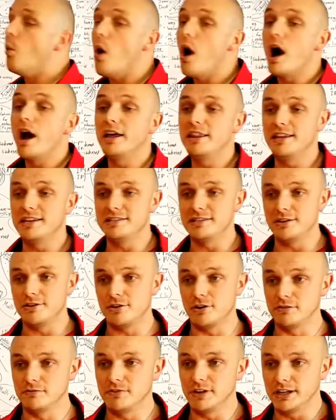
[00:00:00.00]
why there's no
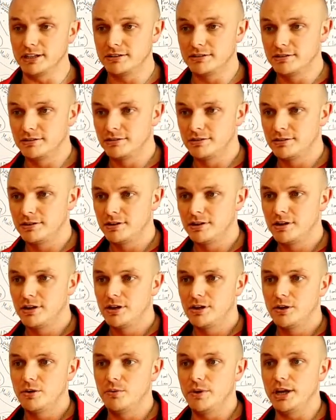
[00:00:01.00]
conflict
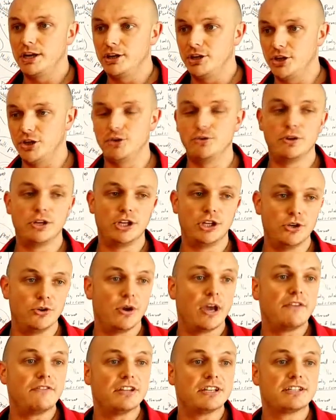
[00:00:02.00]
when
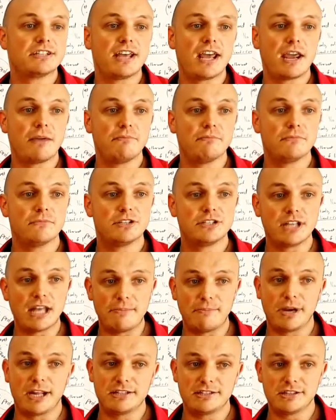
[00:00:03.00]
you have the same
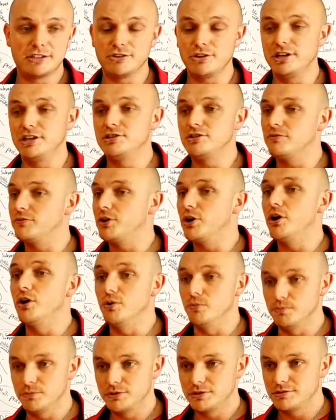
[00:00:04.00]
subnets at each of your
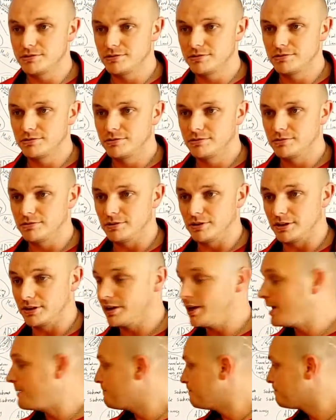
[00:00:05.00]
homes.
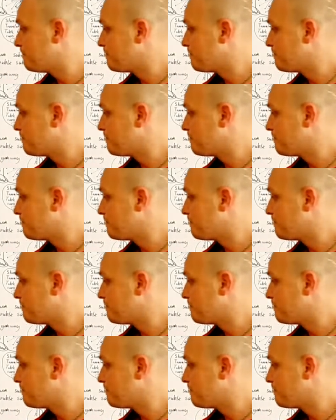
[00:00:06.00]
Okay.